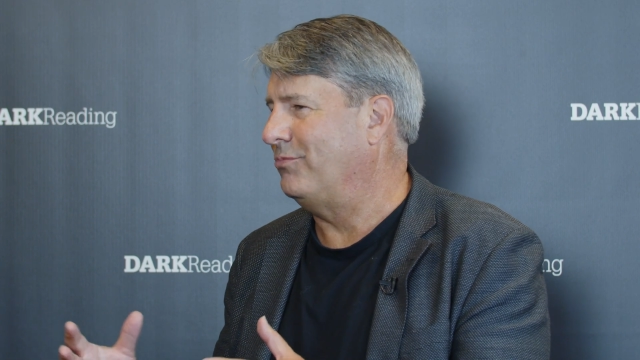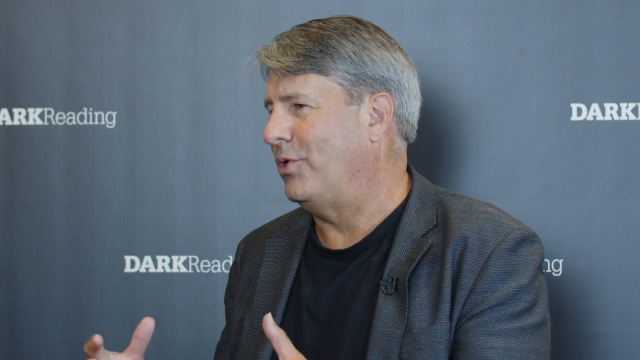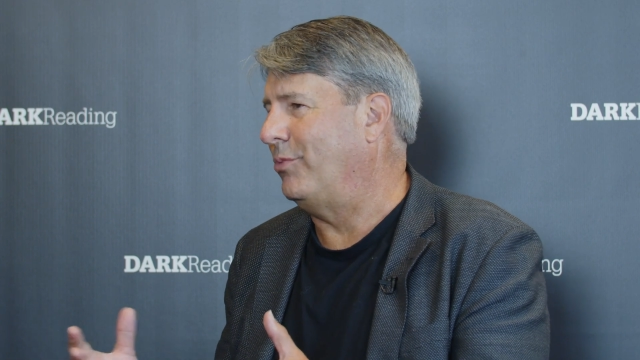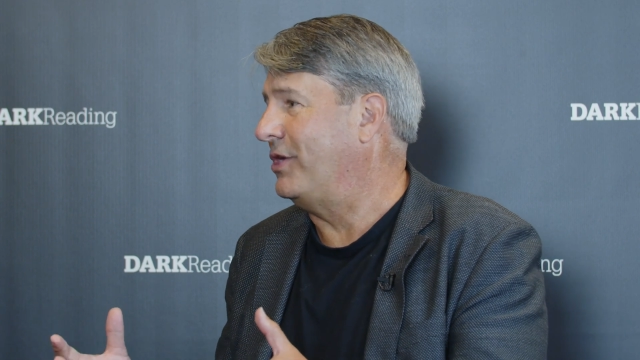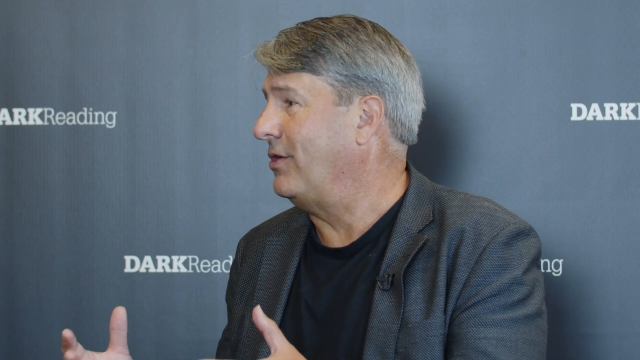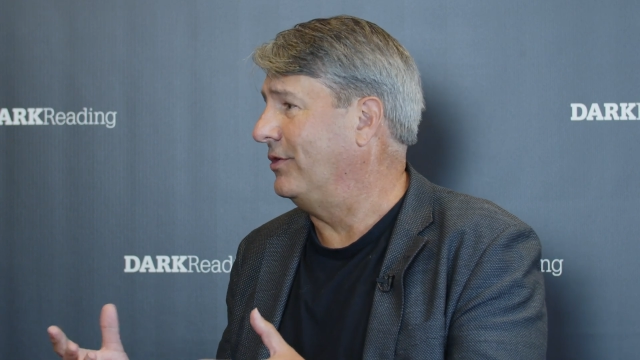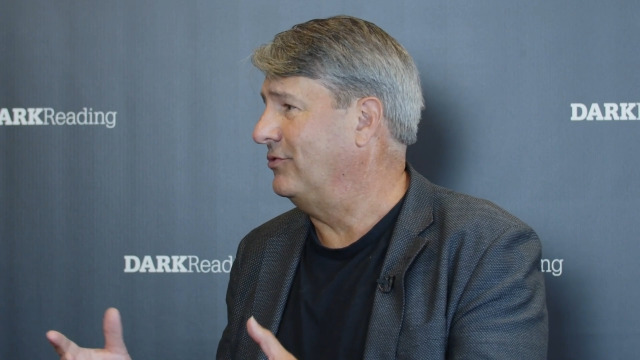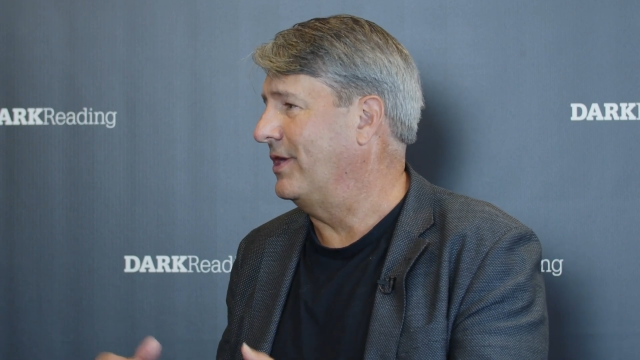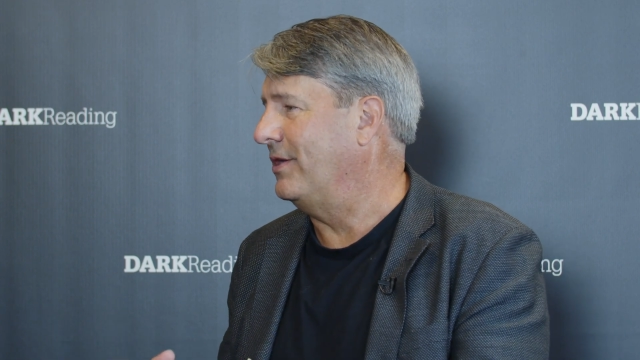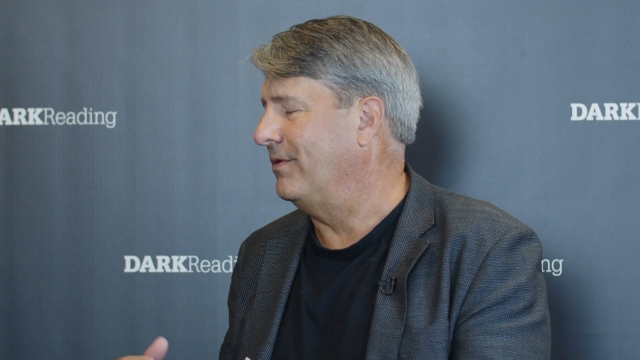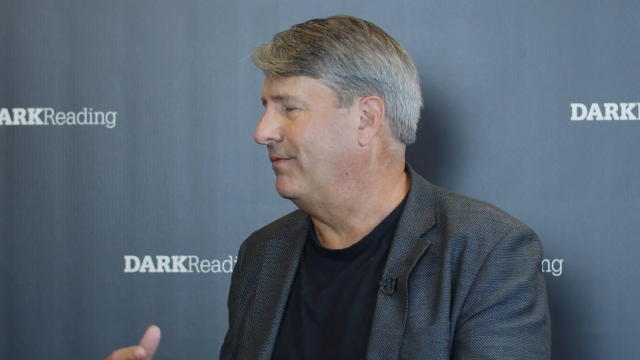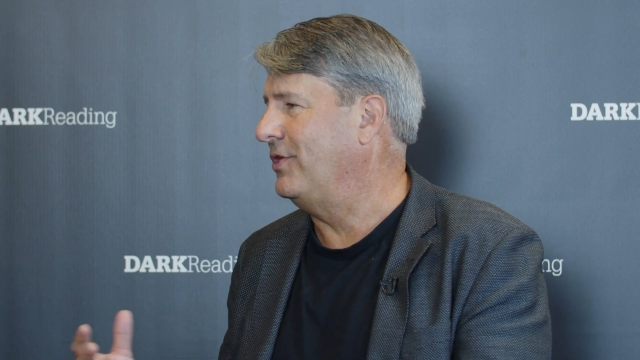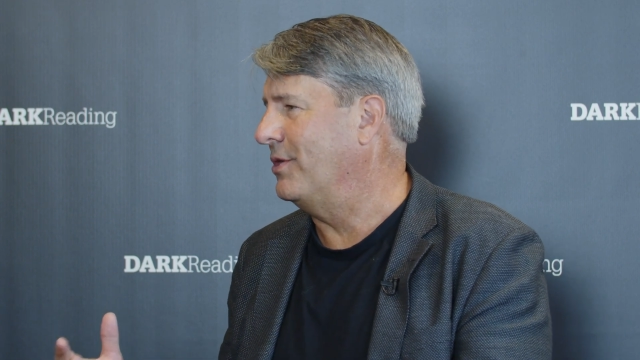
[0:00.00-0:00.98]
what we call
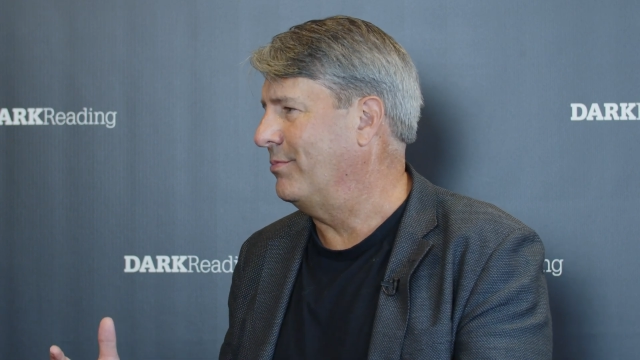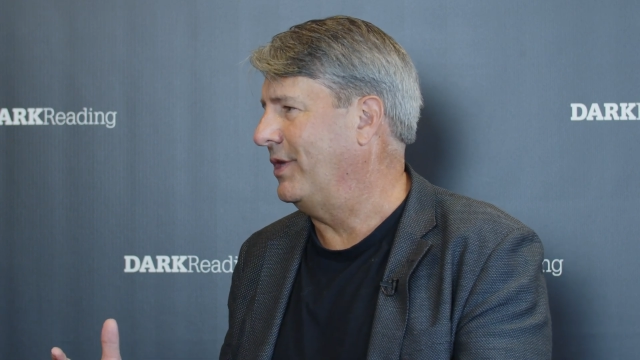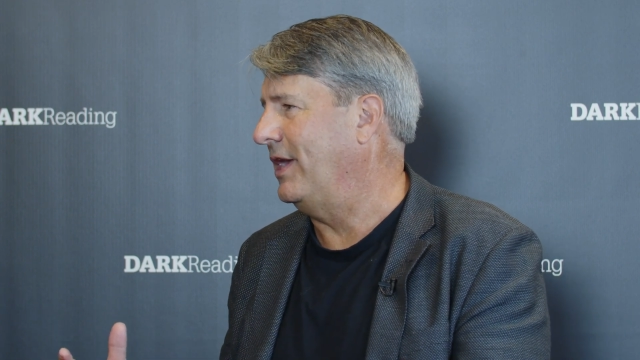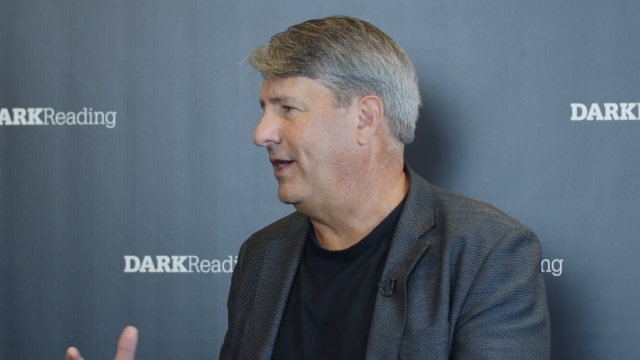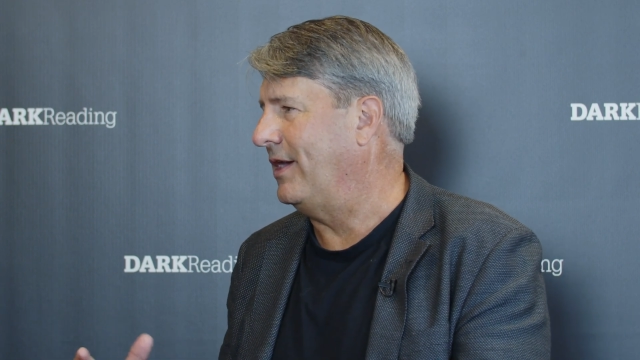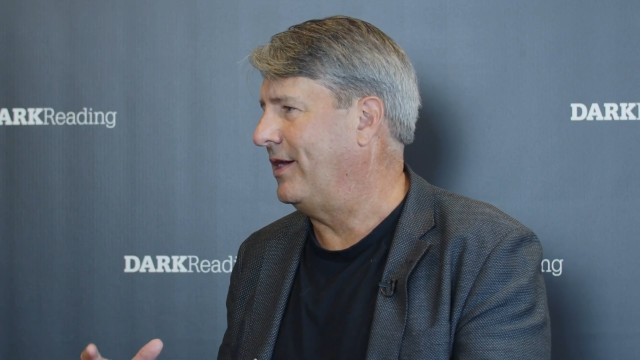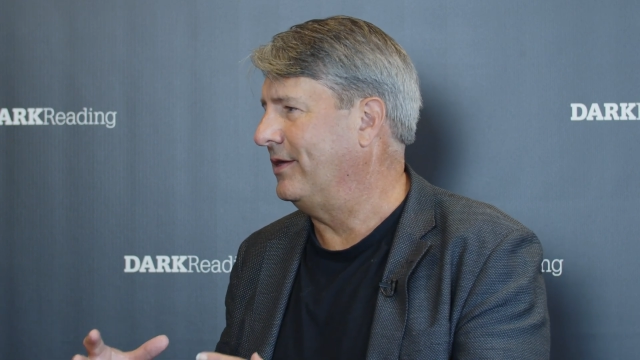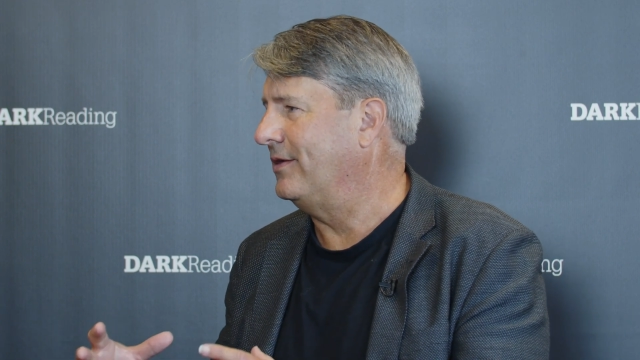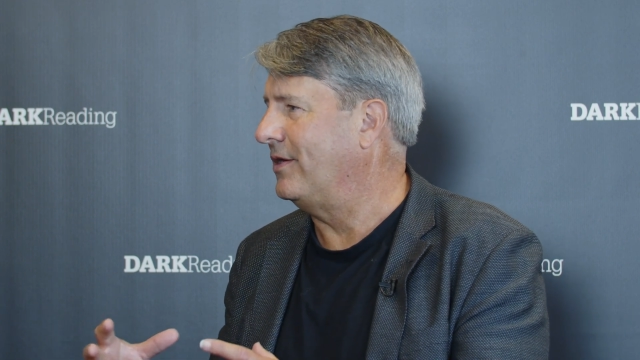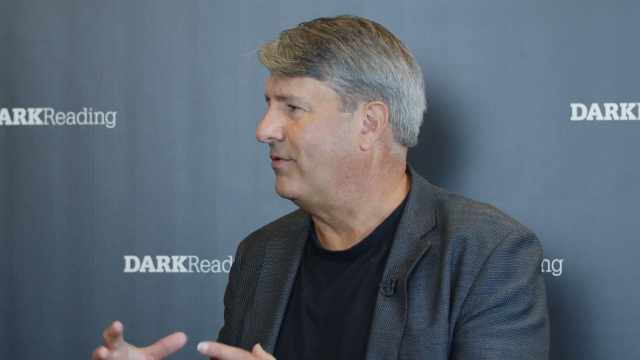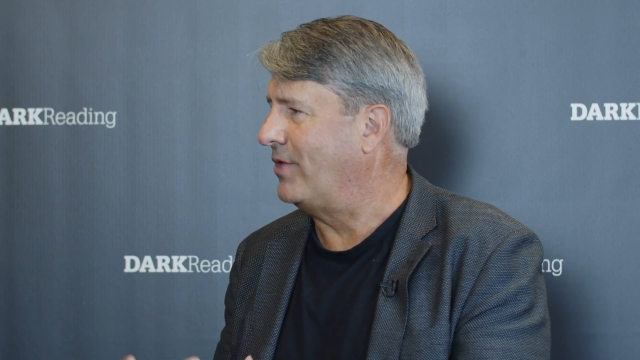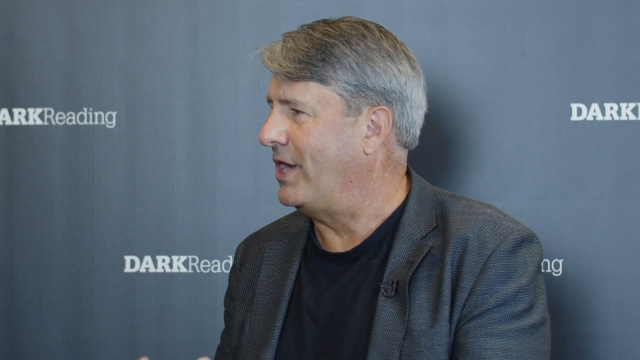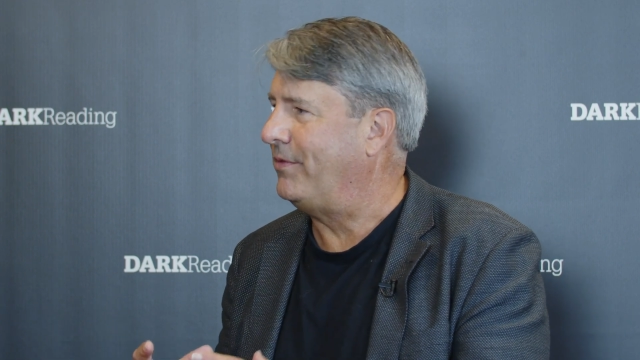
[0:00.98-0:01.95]
generative human AI,
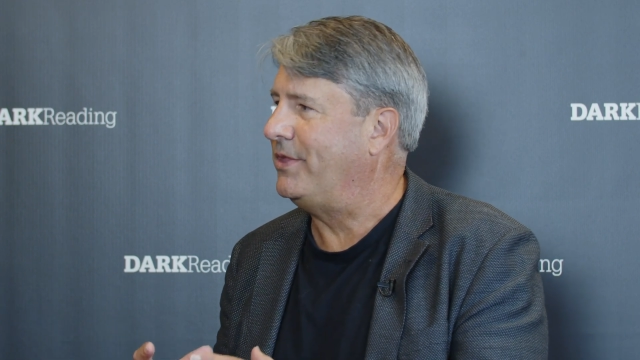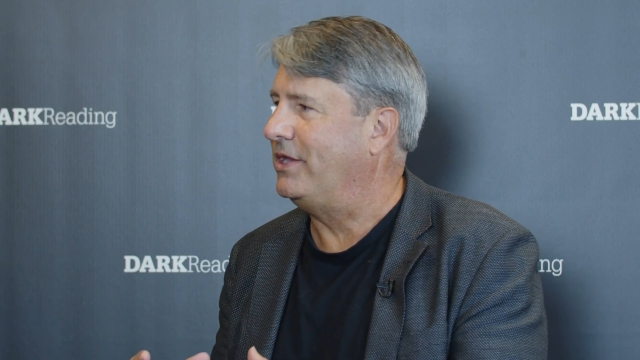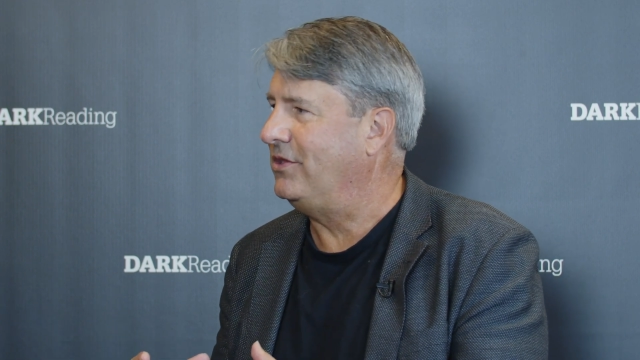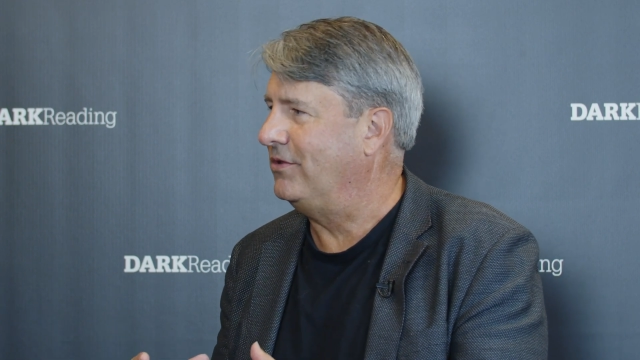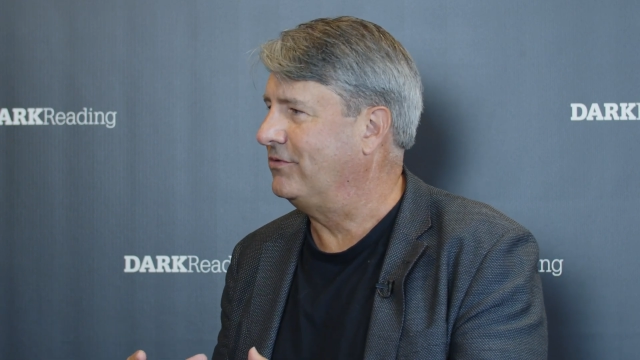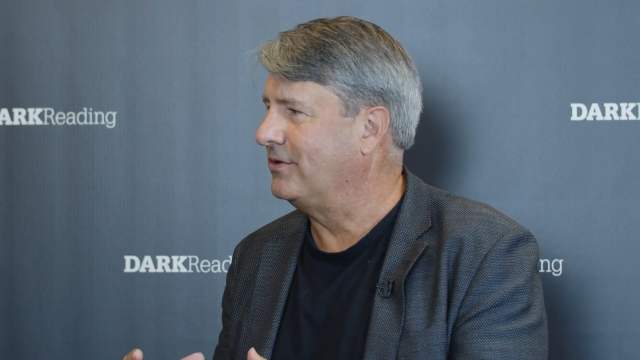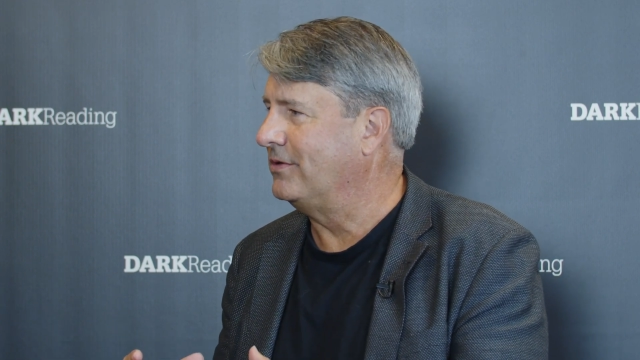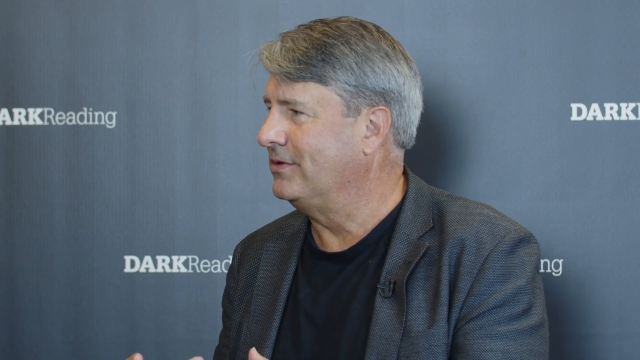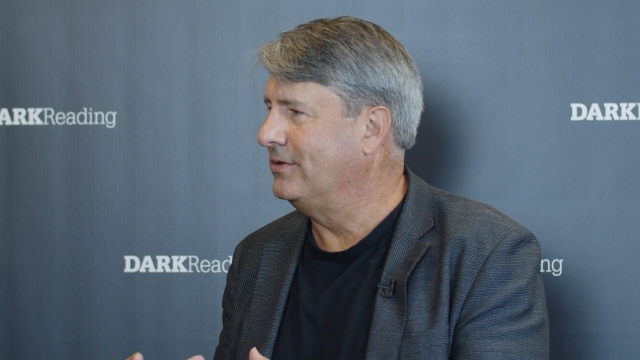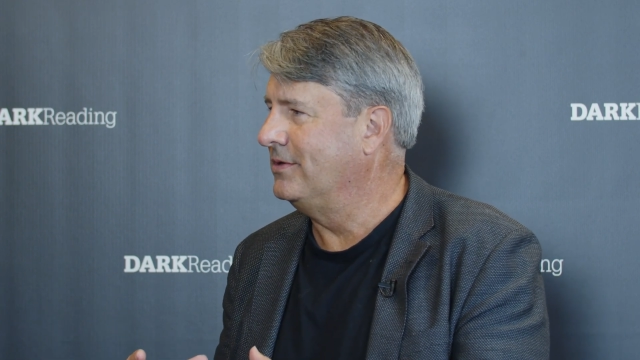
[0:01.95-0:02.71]
around that user.